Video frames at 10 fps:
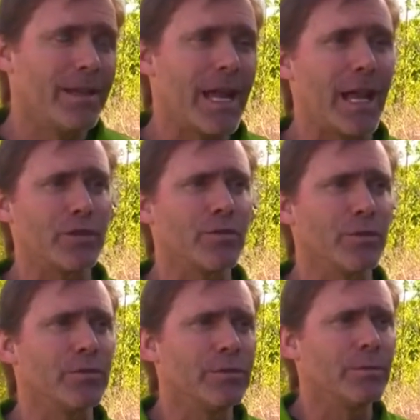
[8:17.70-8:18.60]
Not
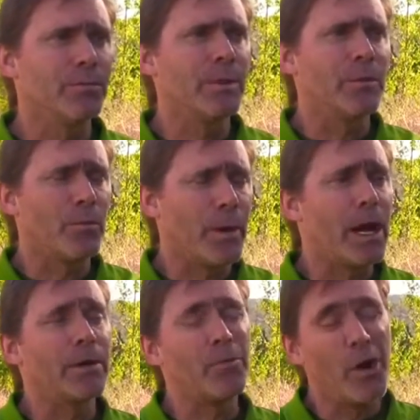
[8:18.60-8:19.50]
true, but
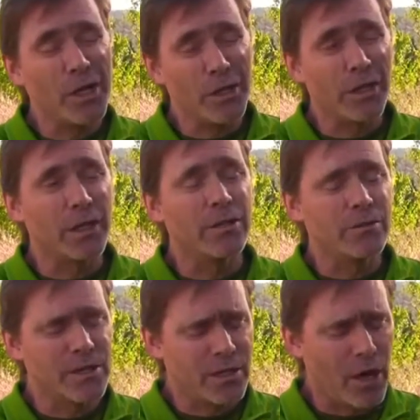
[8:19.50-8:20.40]
probably what you're going to
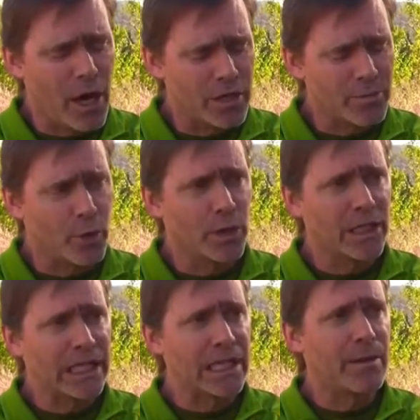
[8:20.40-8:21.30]
do is cause more
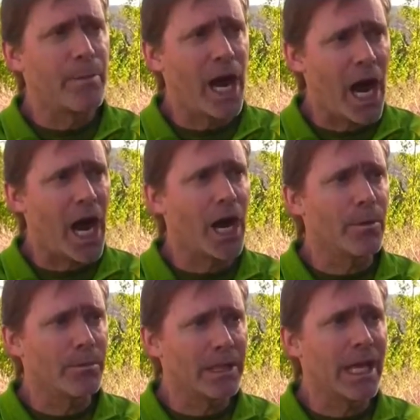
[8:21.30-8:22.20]
limb,
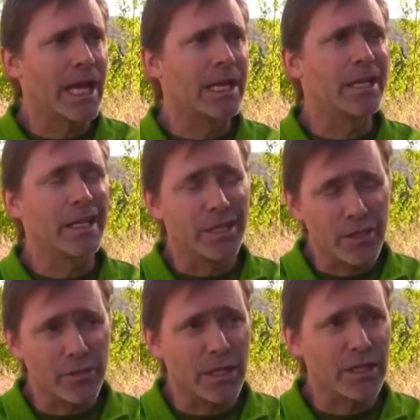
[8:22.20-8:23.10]
arm, leg
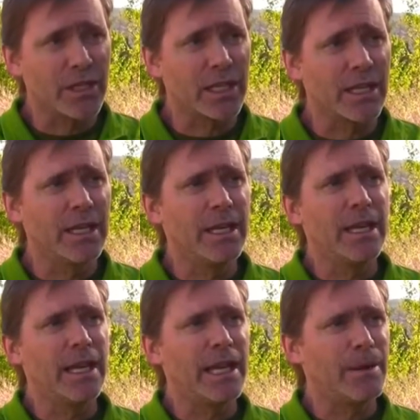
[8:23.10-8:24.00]
constriction
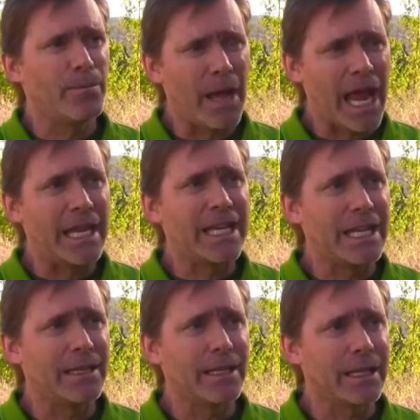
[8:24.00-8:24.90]
and bad
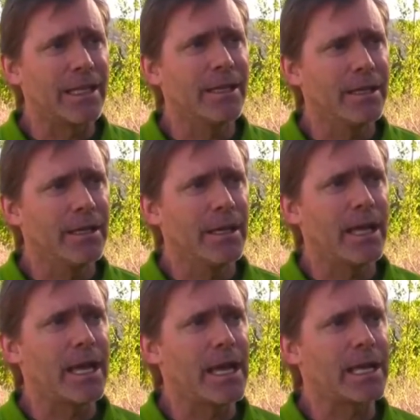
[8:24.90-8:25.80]
healing,
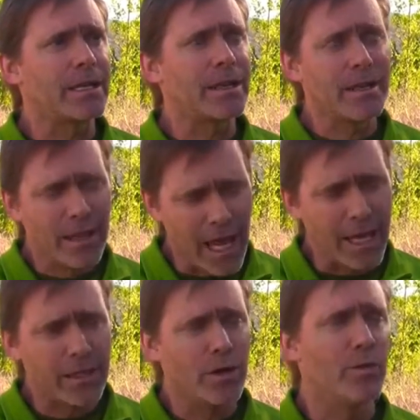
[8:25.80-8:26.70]
and
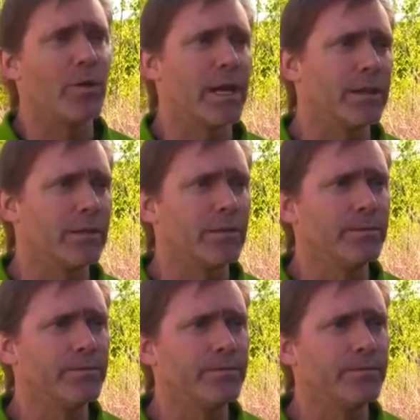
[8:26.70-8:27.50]
that you don't want to do.